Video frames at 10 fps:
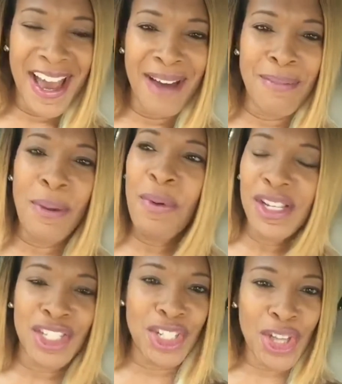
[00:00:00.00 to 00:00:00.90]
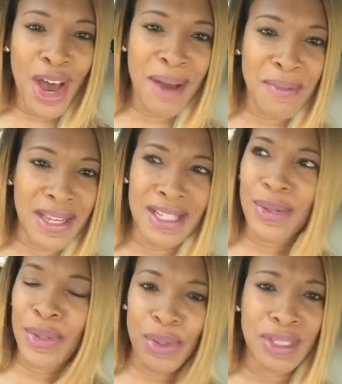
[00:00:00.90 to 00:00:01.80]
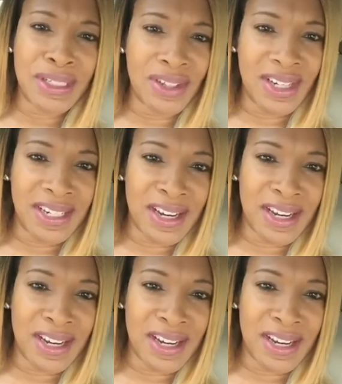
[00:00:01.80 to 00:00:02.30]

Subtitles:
But what she taught me, and this was early on